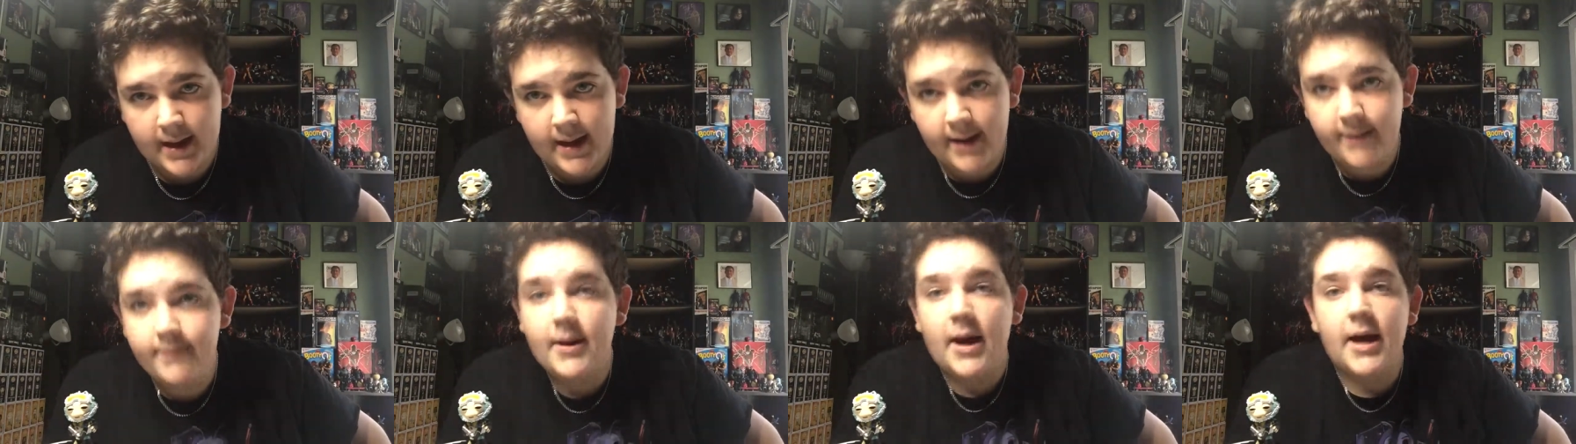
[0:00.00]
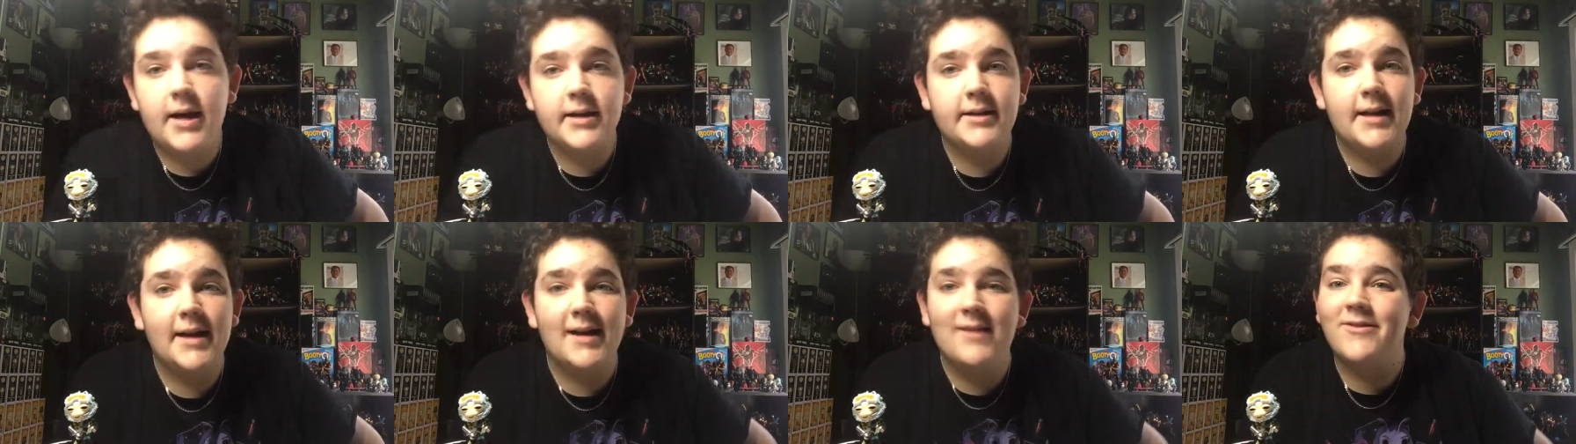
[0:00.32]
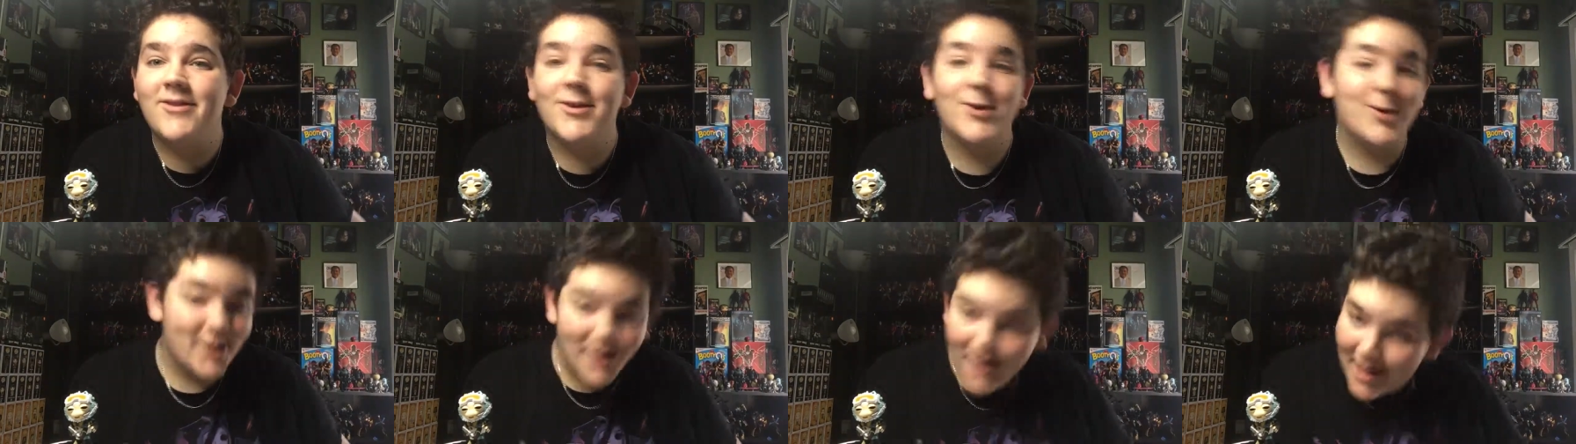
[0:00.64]
I'm hunting
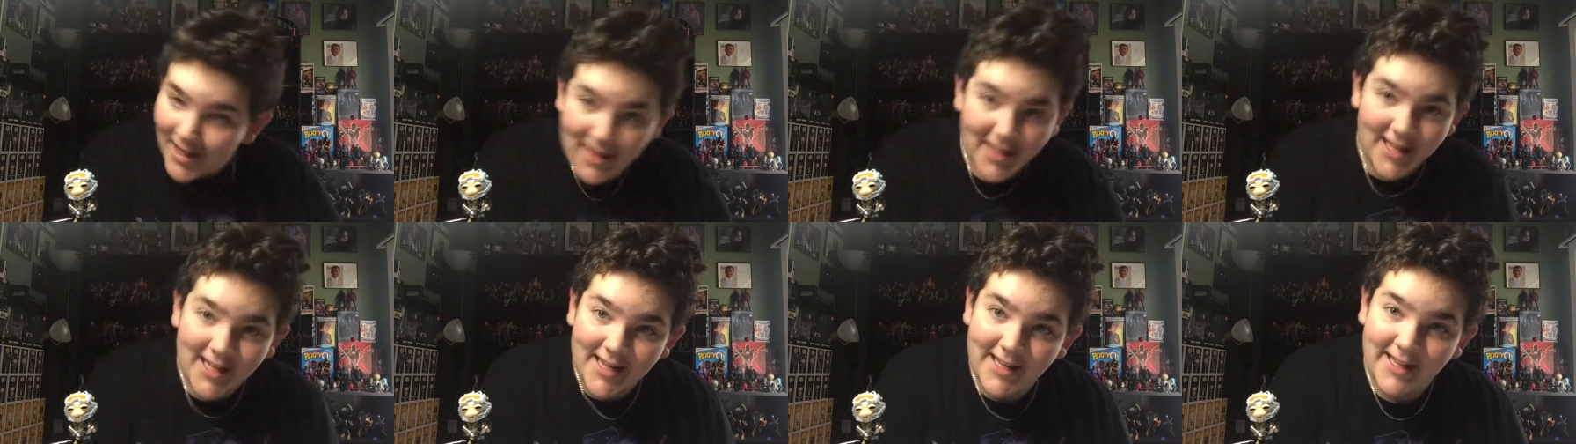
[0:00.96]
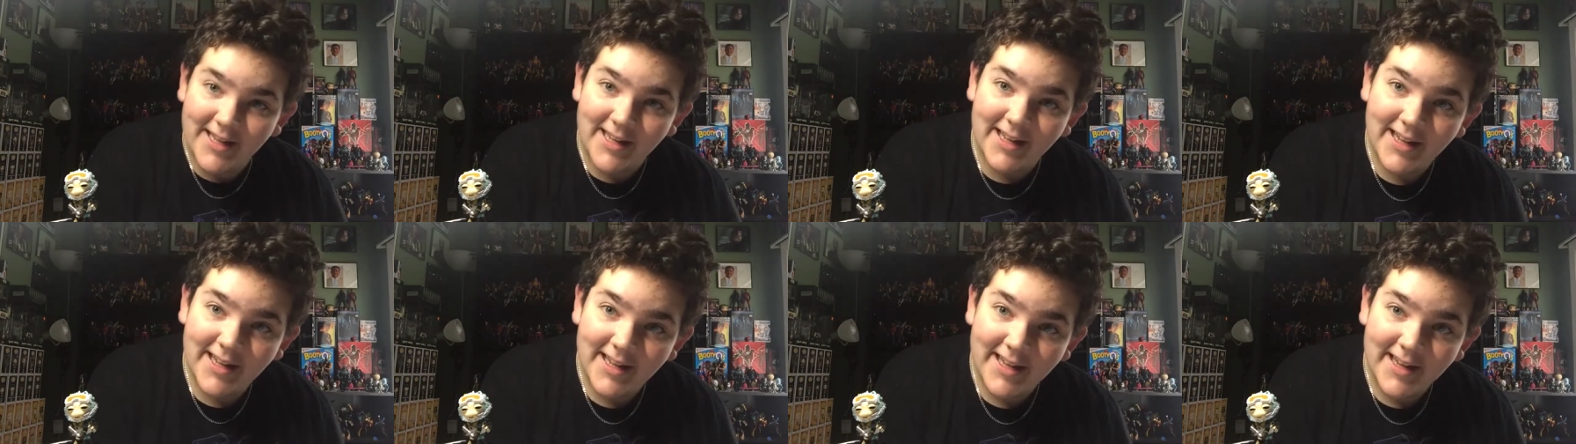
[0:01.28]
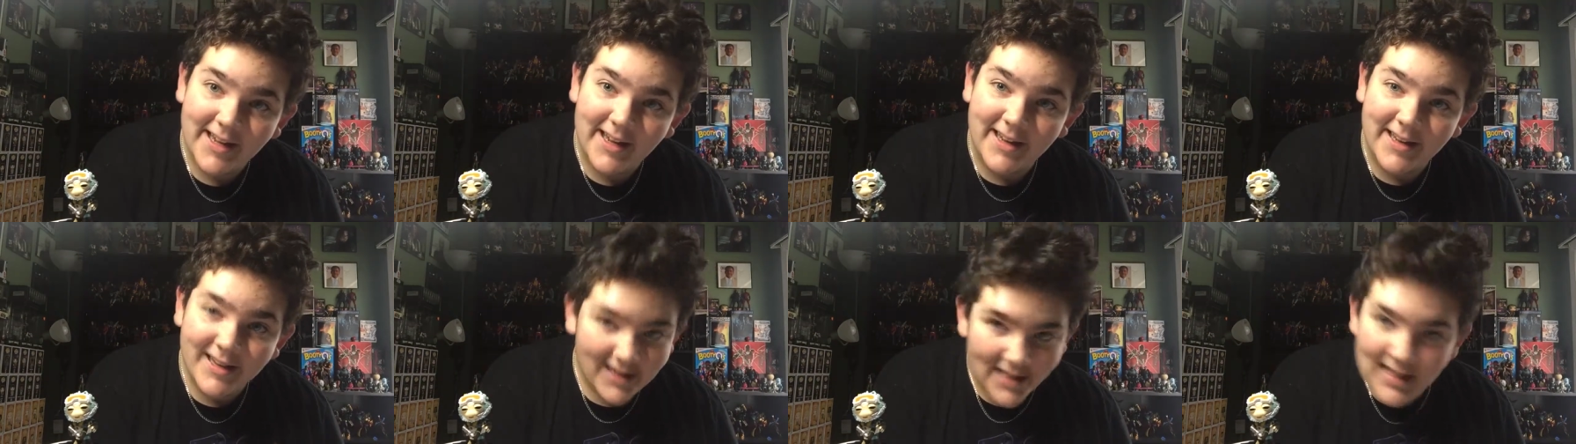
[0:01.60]
for nothing
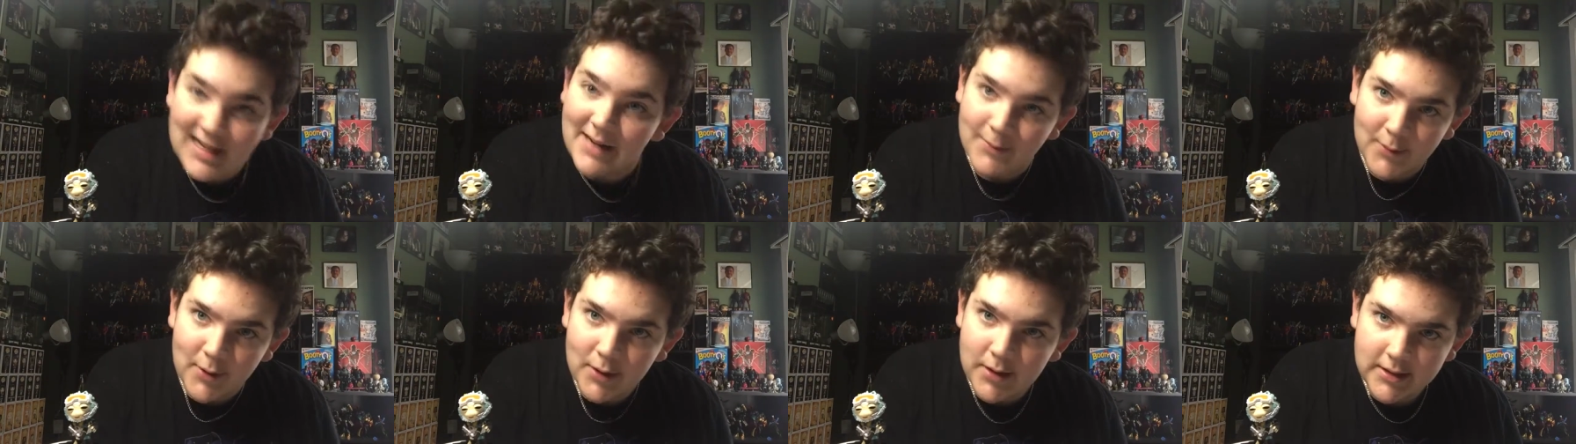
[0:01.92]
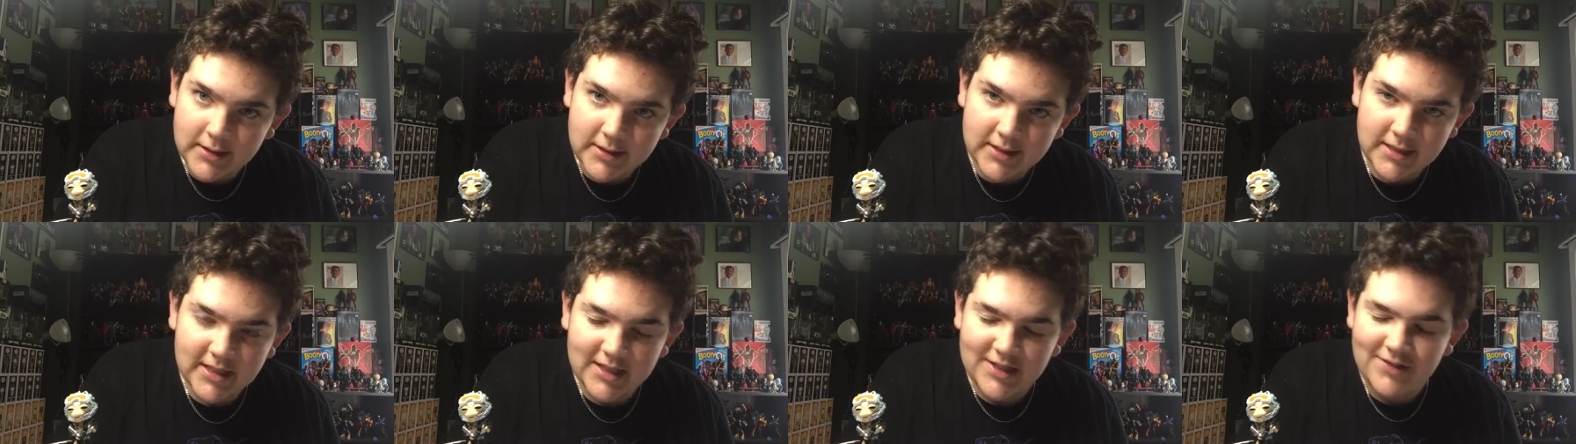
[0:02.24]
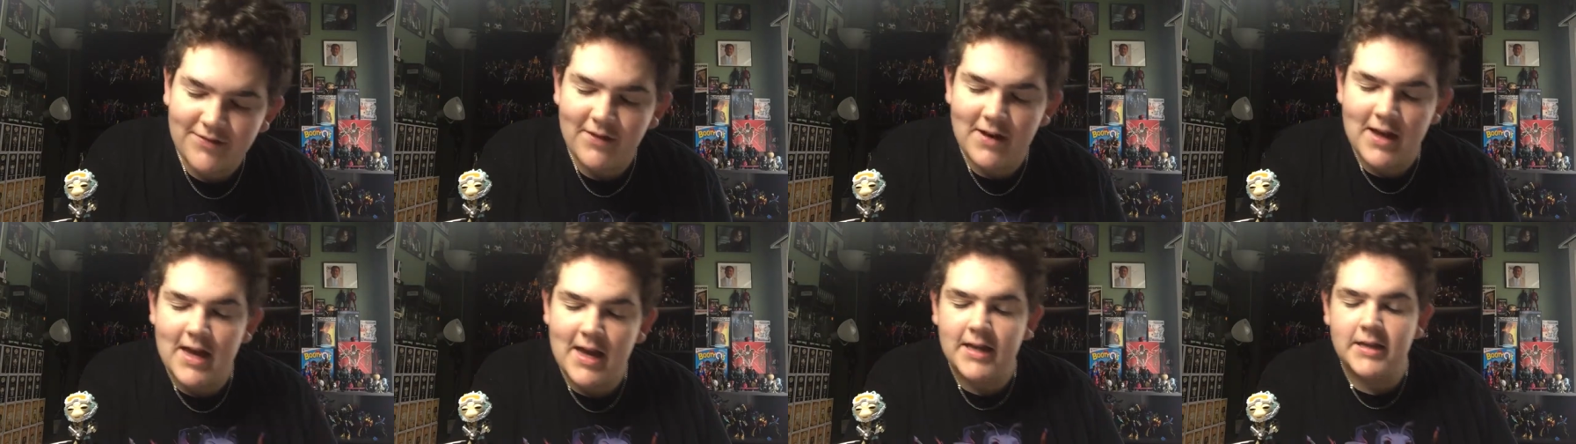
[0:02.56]
because I'm going to Six
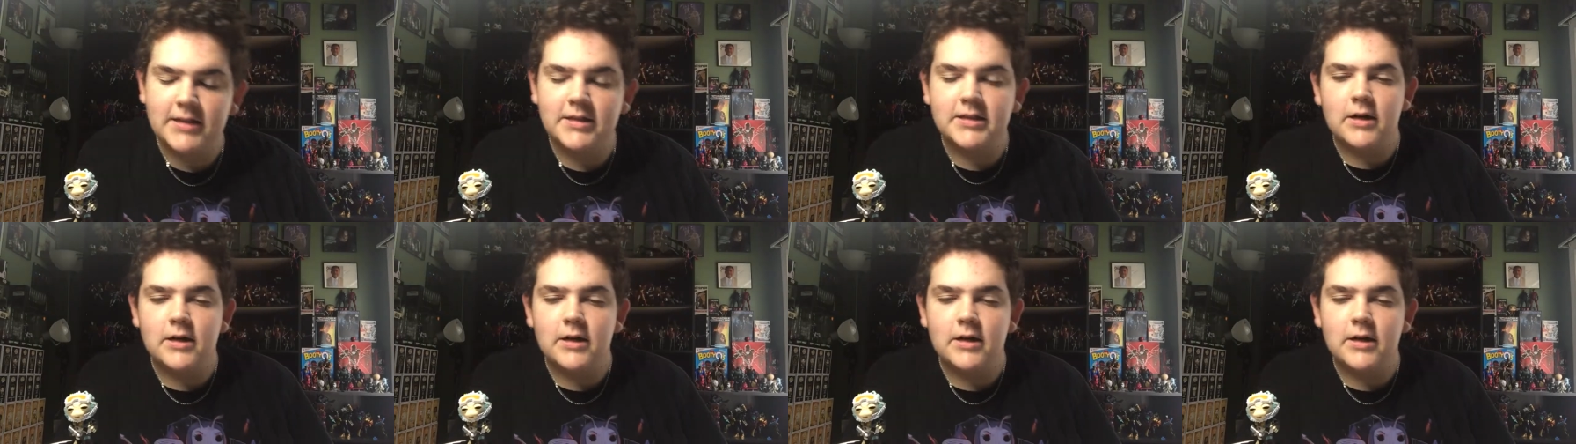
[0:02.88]
Flags.